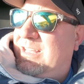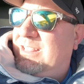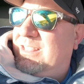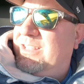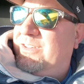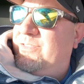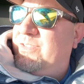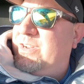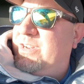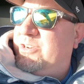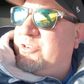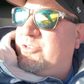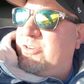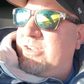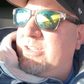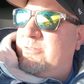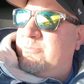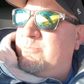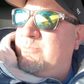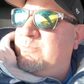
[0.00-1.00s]
living a
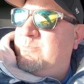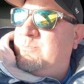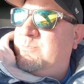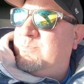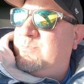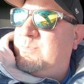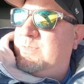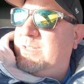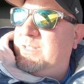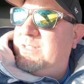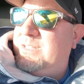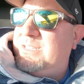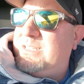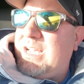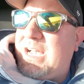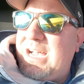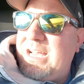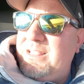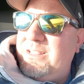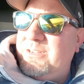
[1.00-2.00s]
dream in this
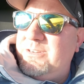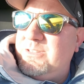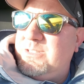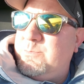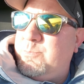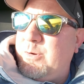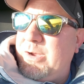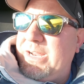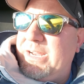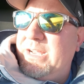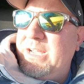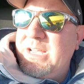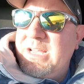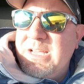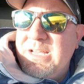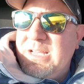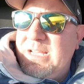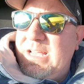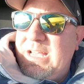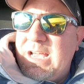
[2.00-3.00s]
hot little spring.
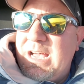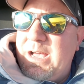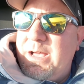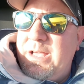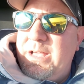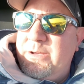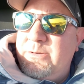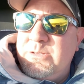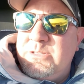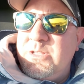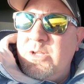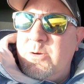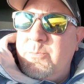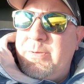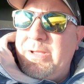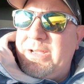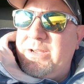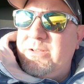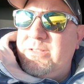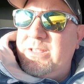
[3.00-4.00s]
It was no
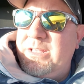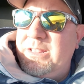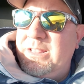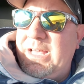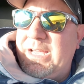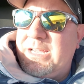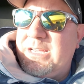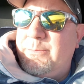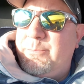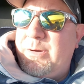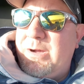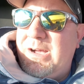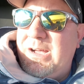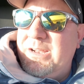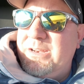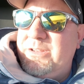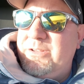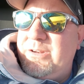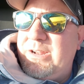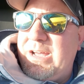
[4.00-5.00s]
bigger than like a
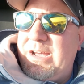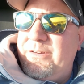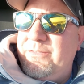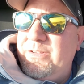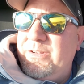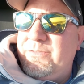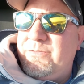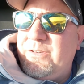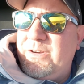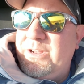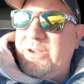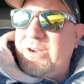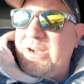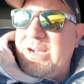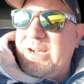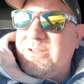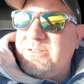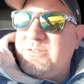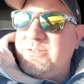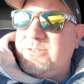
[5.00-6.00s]
pond you'd have in the front of your
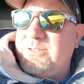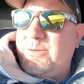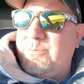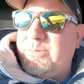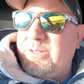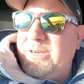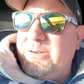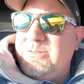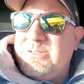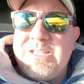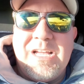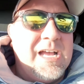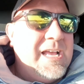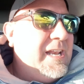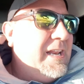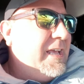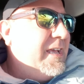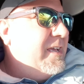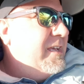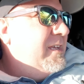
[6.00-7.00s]
house or something. It was
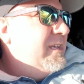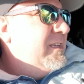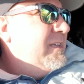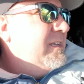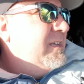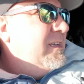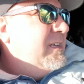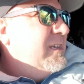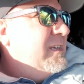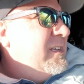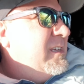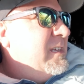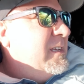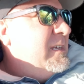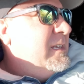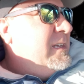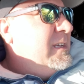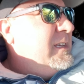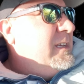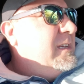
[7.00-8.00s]
tiny.
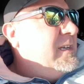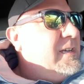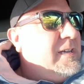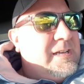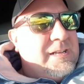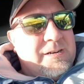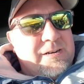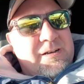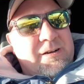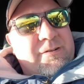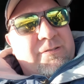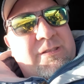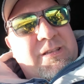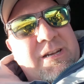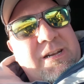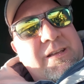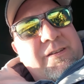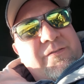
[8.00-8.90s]
I don't know, did I